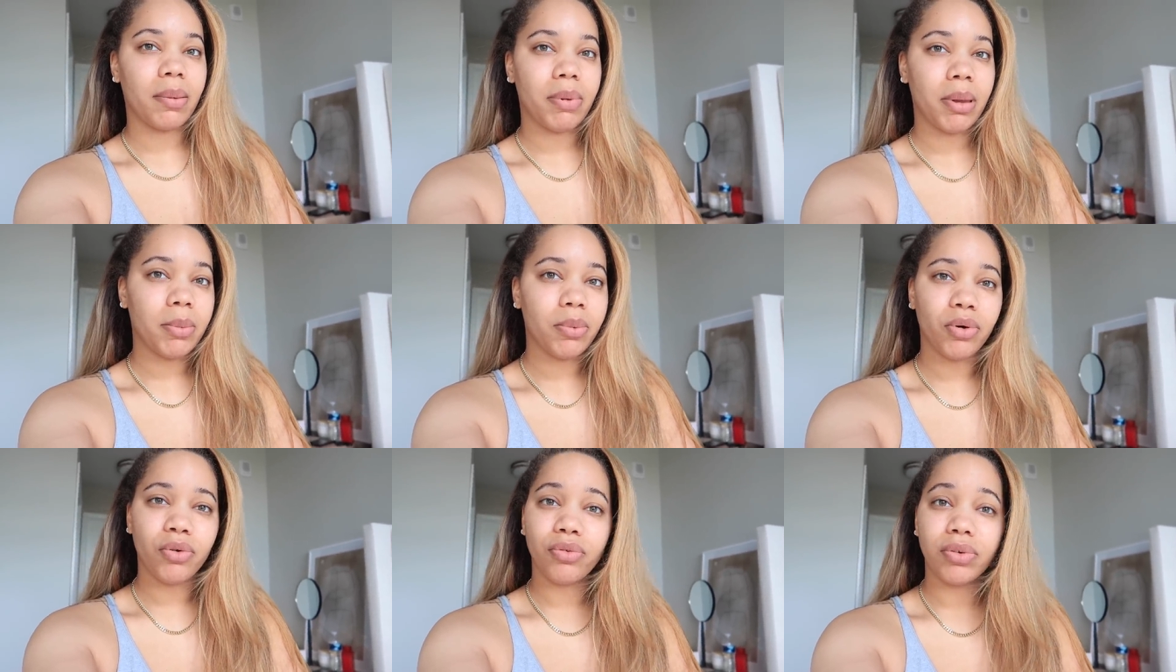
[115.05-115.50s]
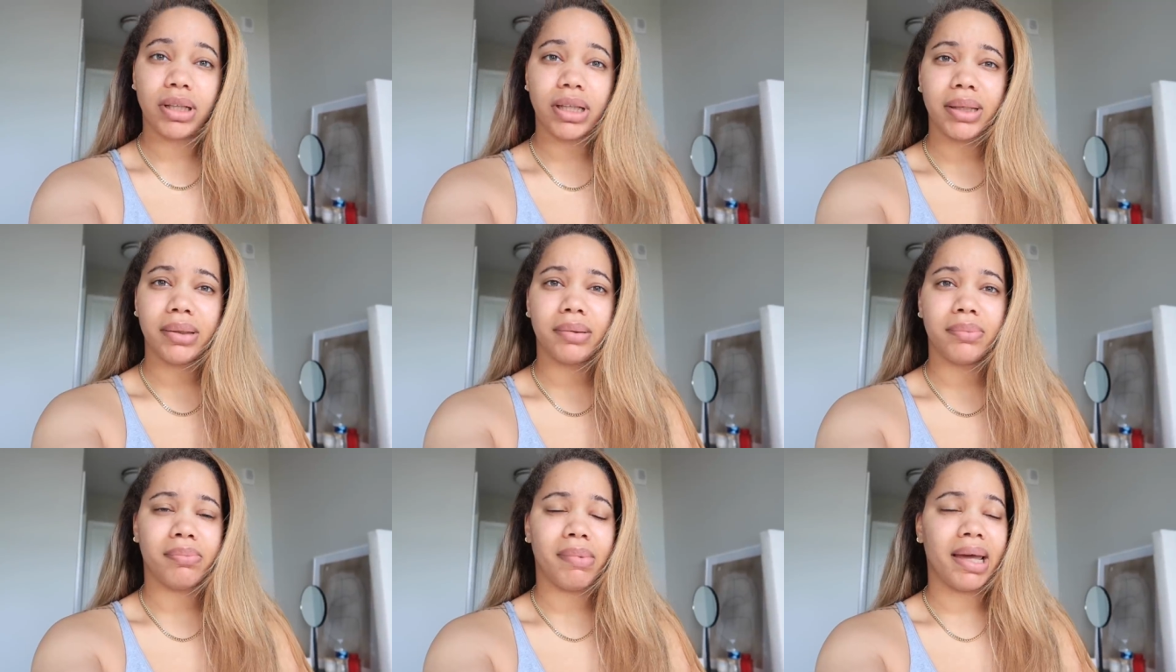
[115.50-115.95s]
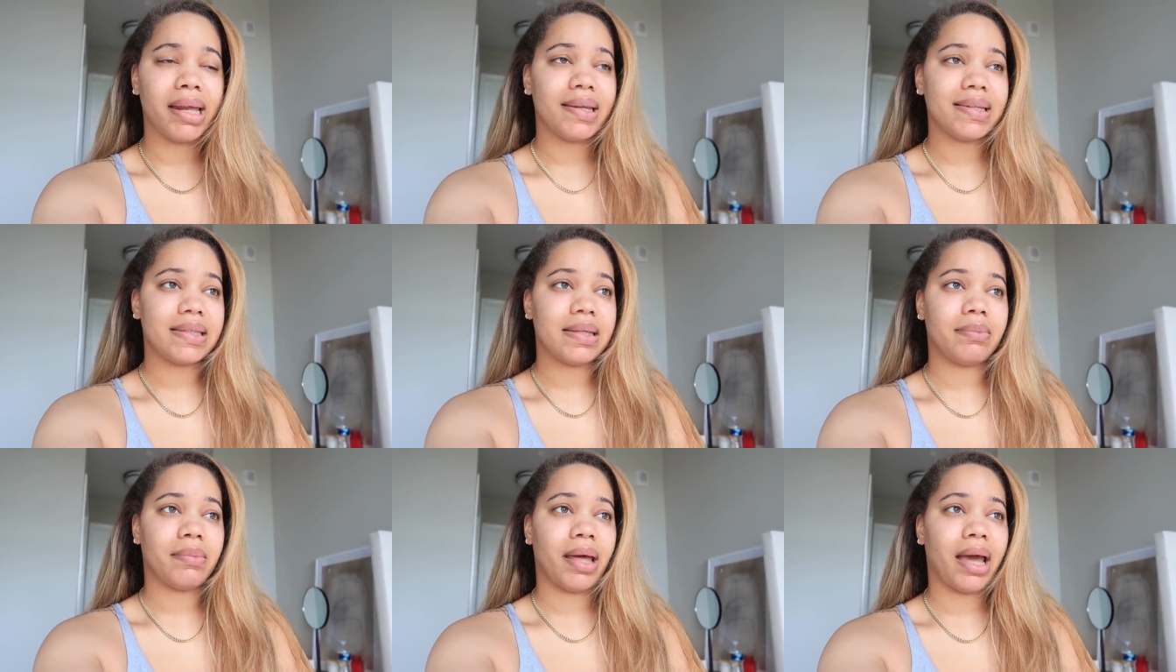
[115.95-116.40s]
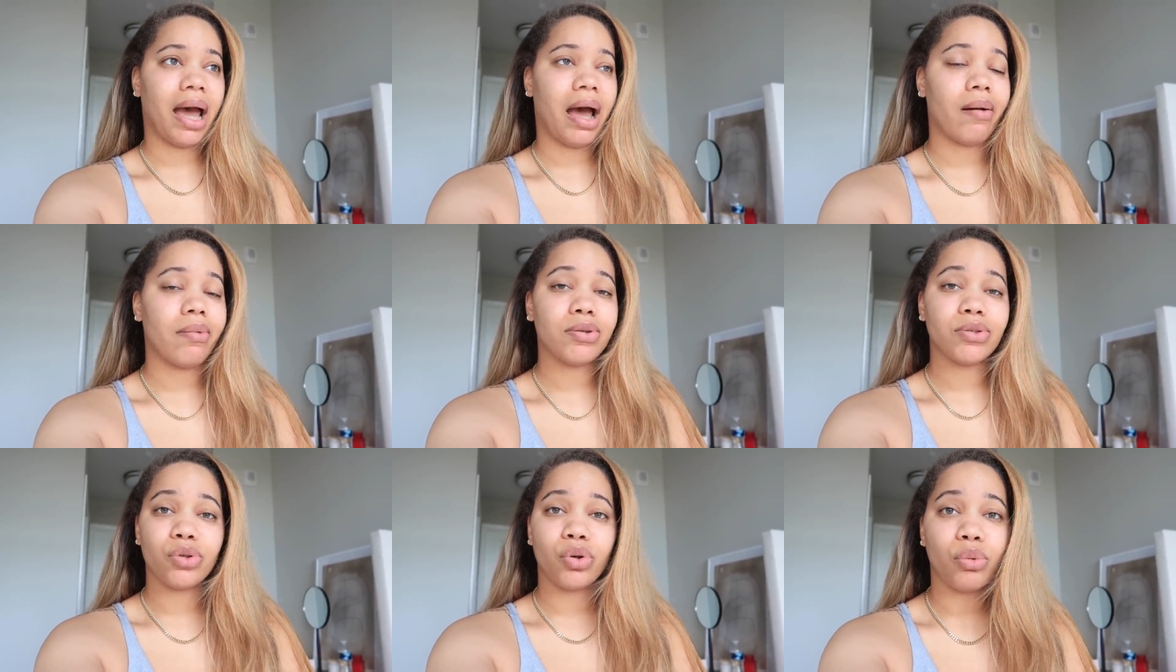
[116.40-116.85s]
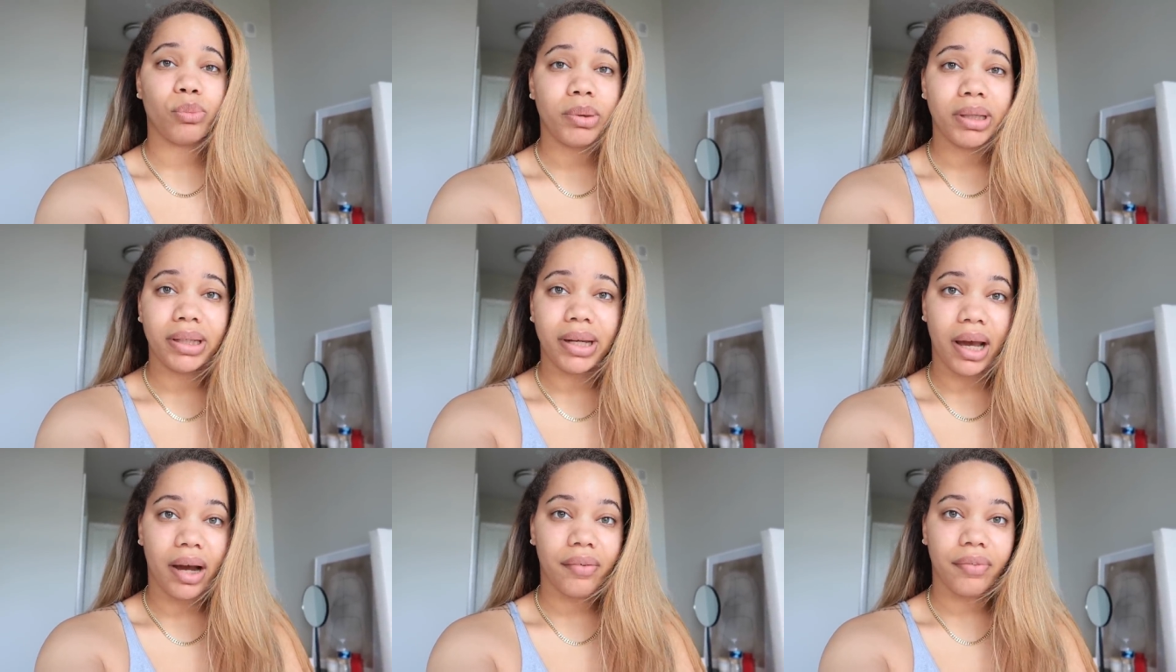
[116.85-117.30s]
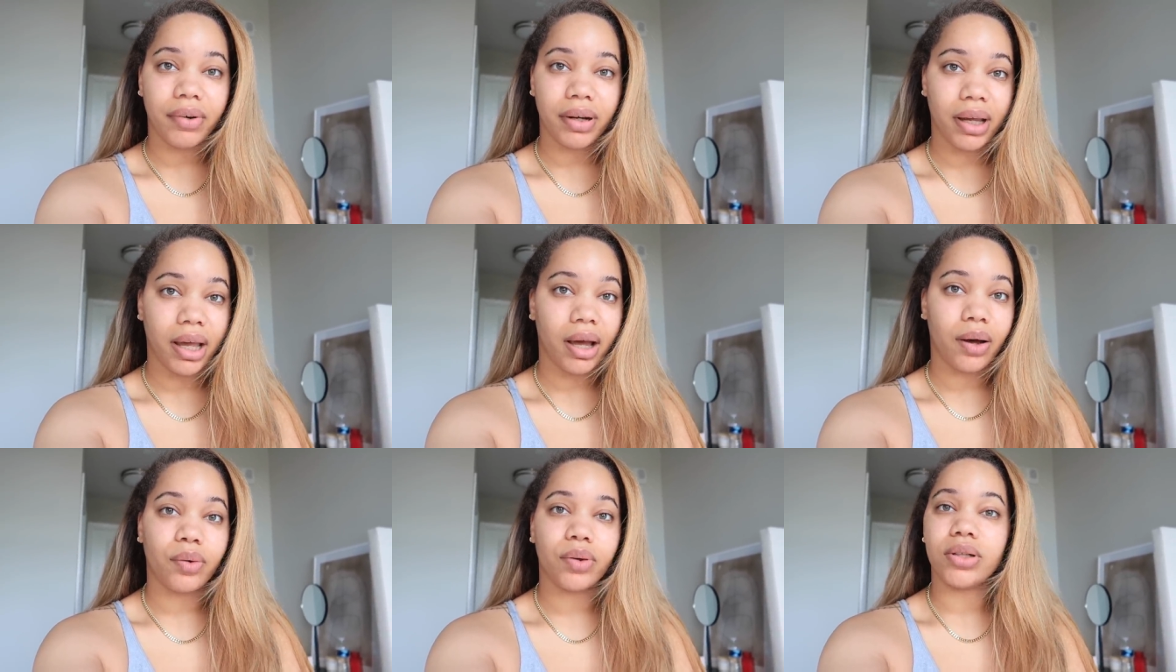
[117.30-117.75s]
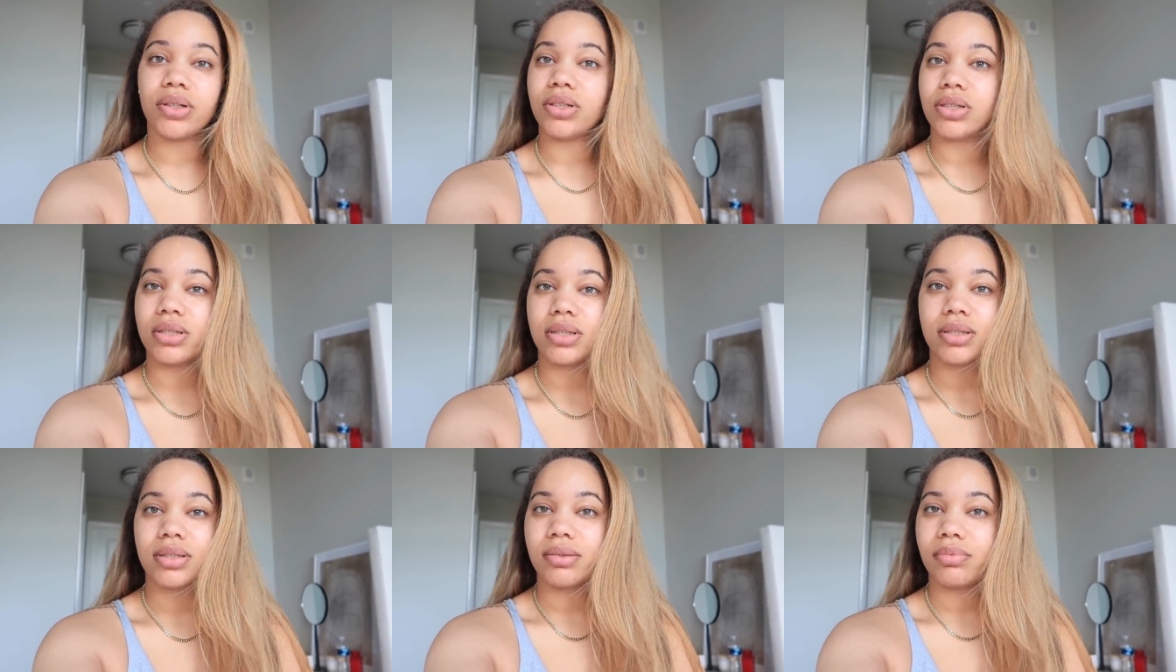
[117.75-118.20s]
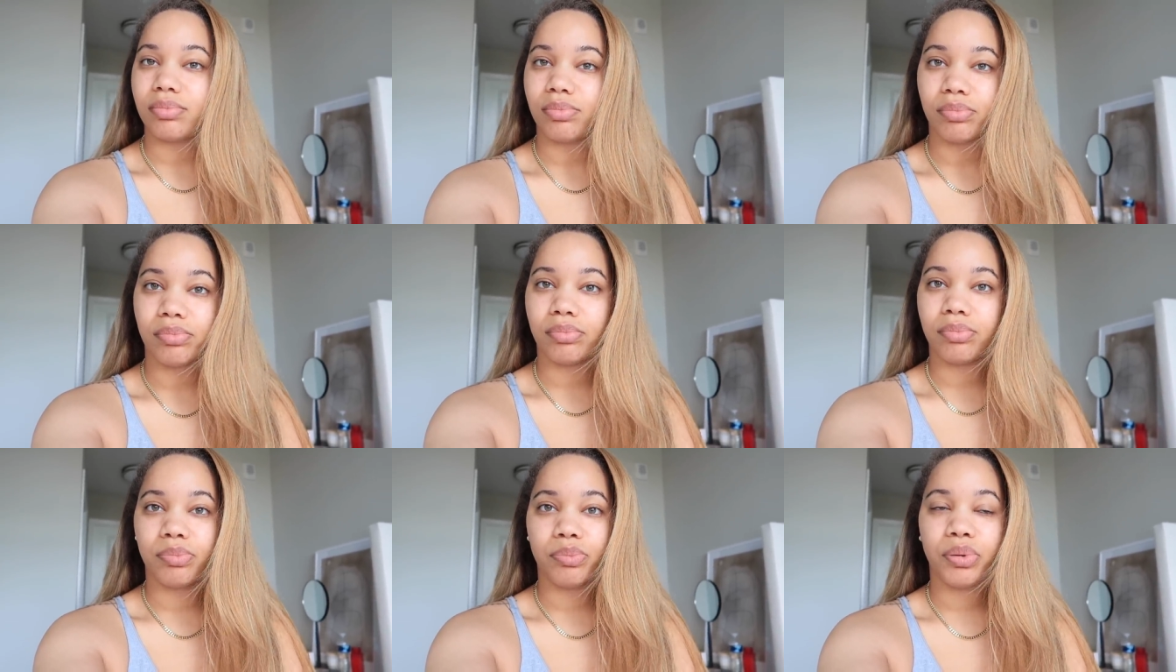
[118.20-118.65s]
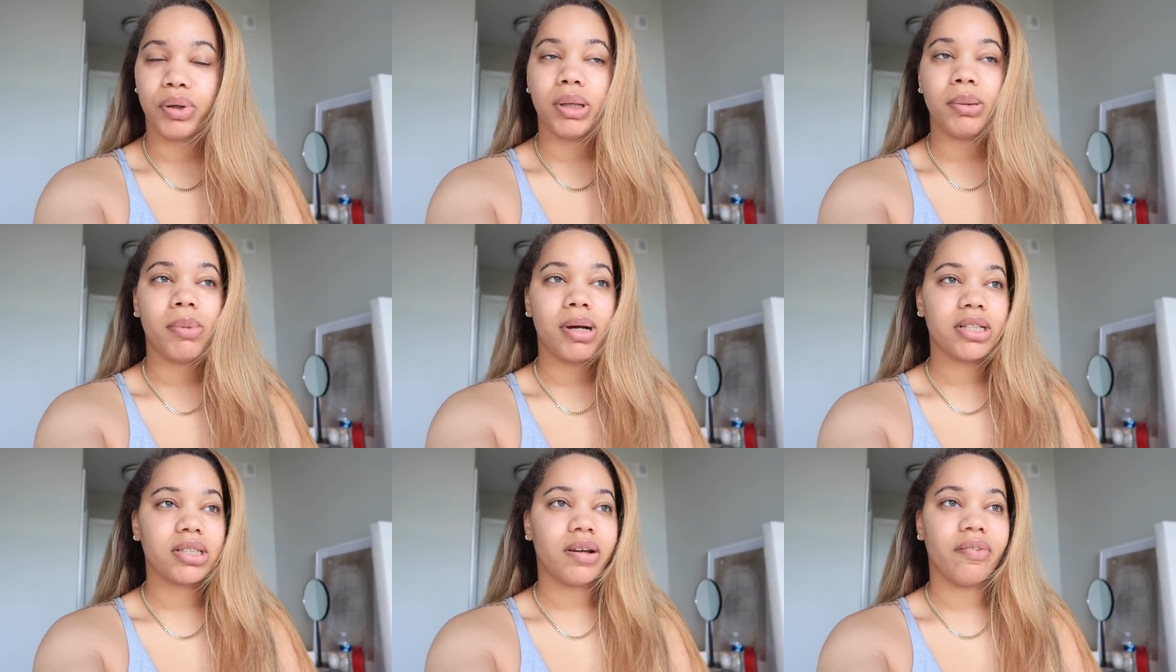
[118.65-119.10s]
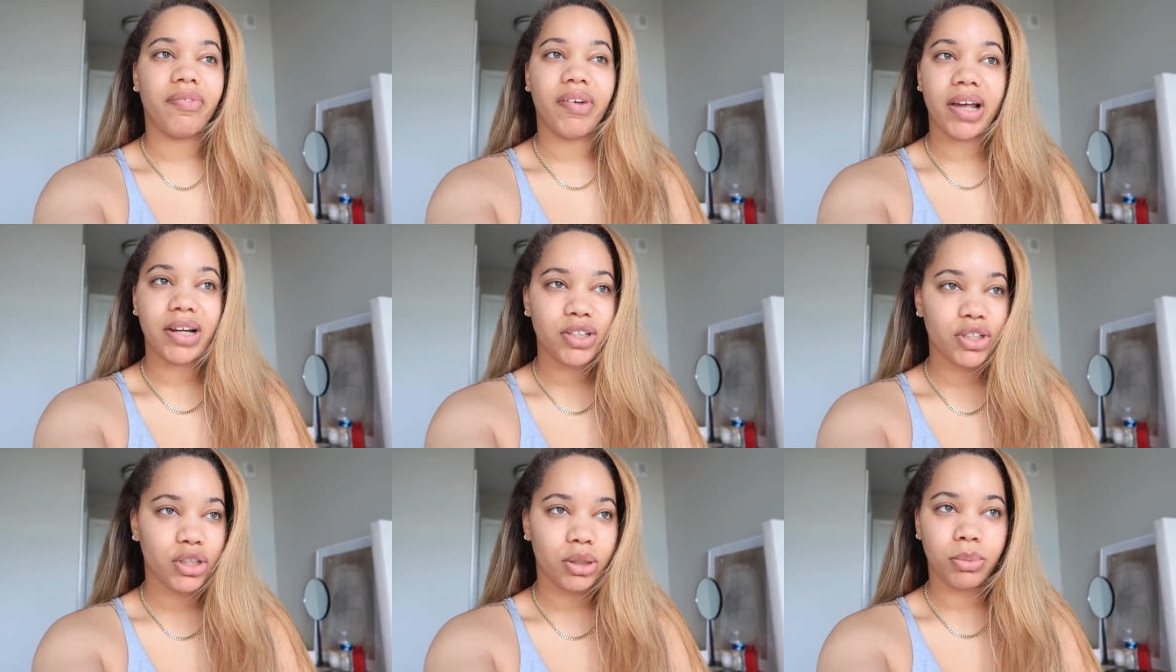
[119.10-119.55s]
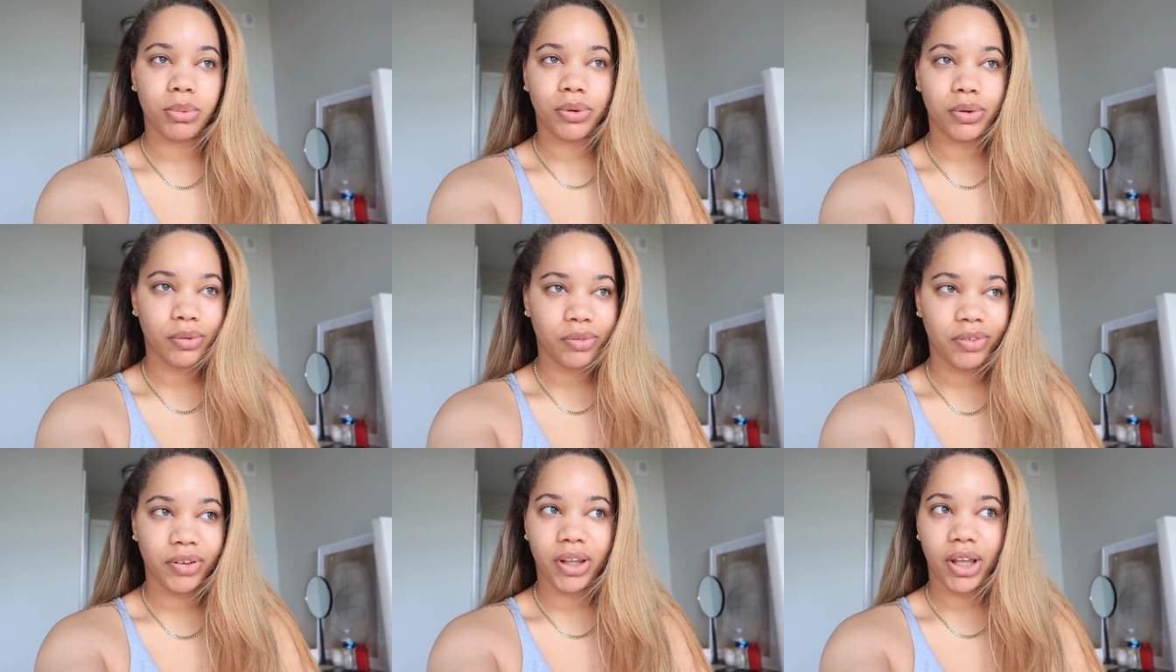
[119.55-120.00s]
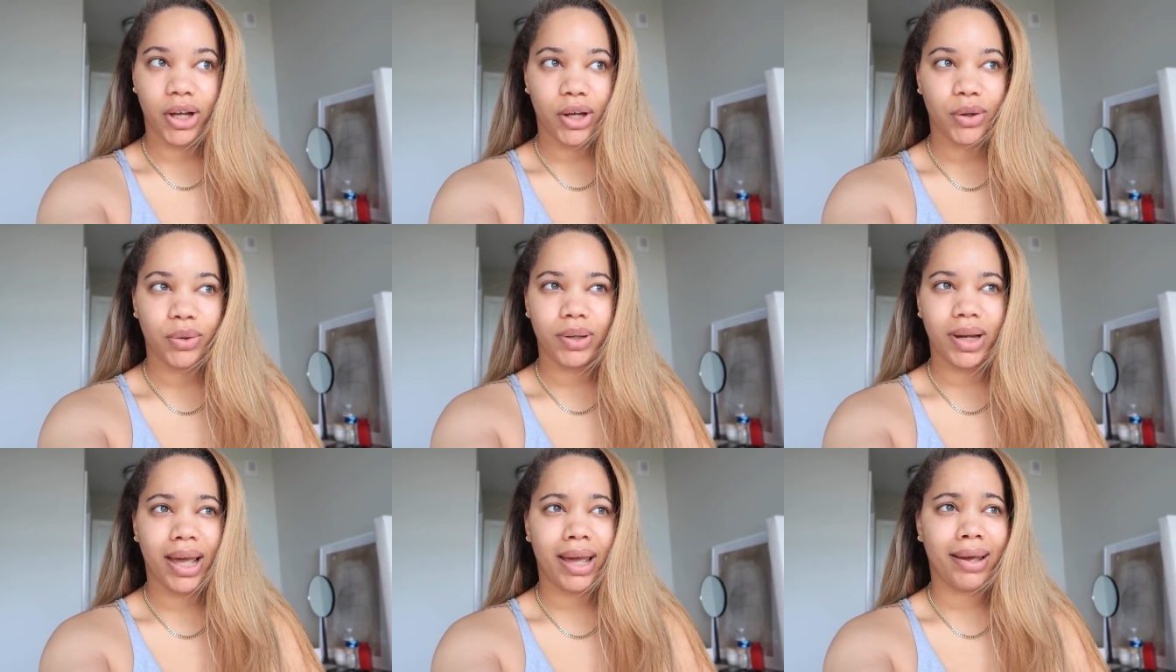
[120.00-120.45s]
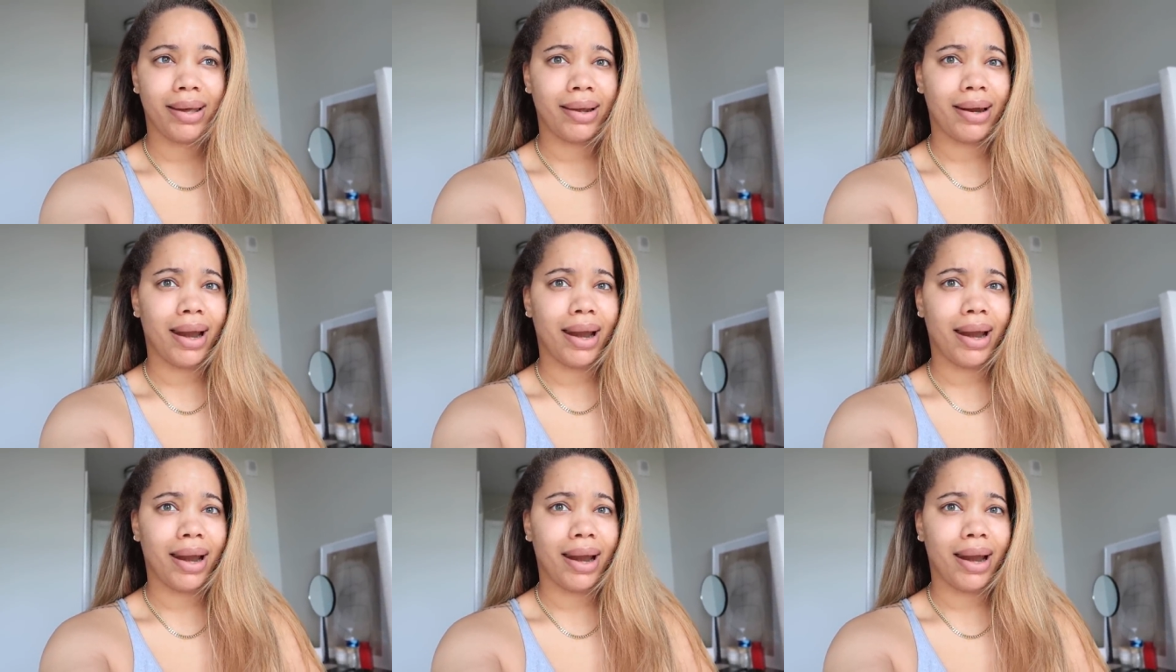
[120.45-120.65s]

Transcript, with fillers: People really made it seem like I was going to be down for the count and just pretty much a vegetable for the whole day.